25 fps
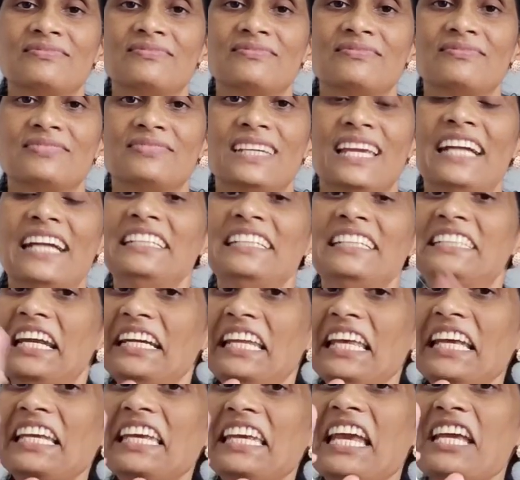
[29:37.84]
He had
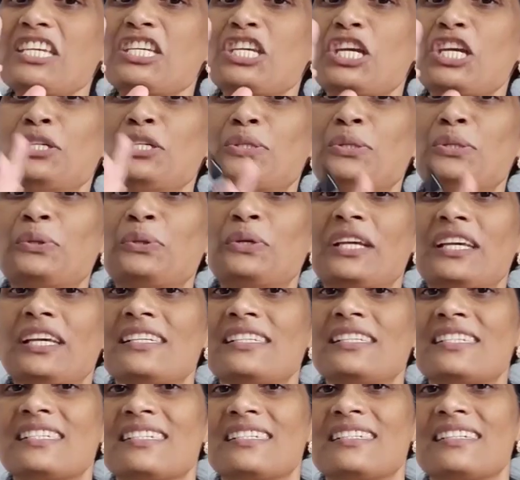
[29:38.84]
dedication to
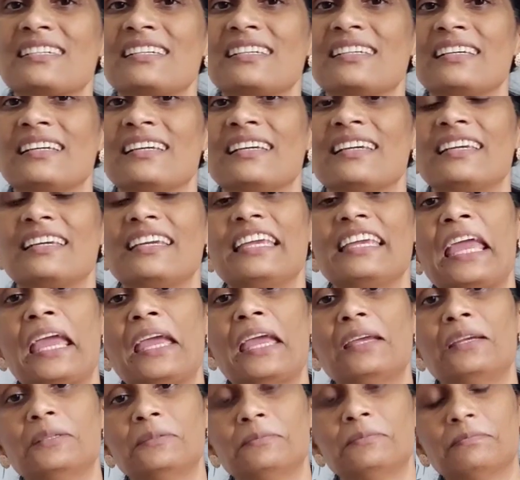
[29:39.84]
his
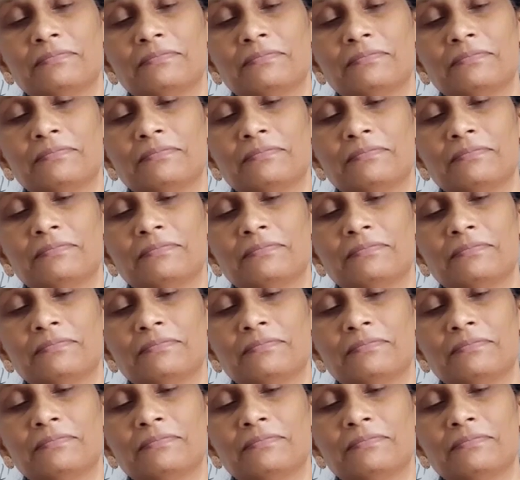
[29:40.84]
aim